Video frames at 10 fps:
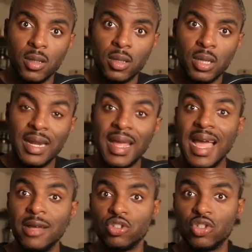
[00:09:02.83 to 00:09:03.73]
In the
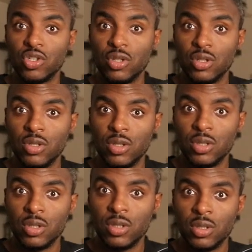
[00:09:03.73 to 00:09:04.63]
house.
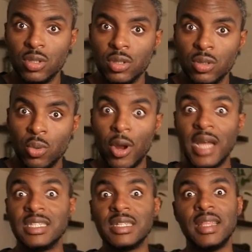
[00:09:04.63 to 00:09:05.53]
Where I
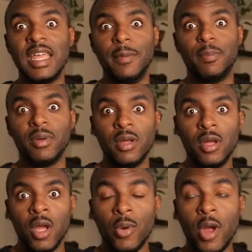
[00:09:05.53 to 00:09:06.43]
sleep.
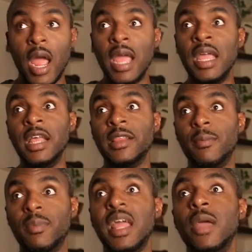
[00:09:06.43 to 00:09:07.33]
Where I eat and
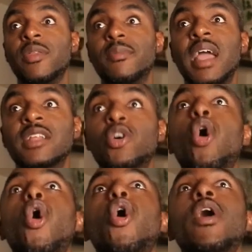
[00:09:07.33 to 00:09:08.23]
play with my
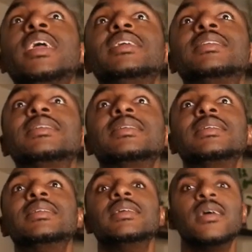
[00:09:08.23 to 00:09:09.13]
toys.
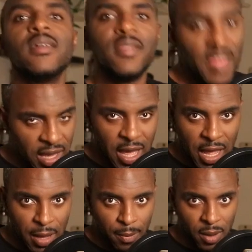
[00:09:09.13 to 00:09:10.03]
They
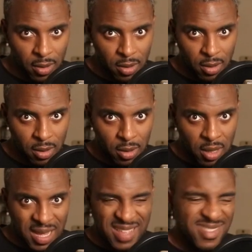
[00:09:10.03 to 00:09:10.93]
came.
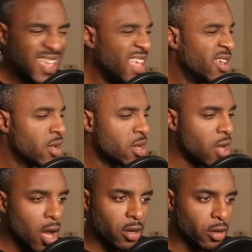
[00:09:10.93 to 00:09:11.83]
And they
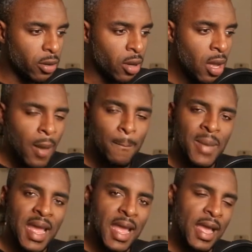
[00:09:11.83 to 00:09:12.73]
conquered.
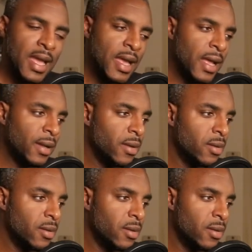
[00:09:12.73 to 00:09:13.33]
Man.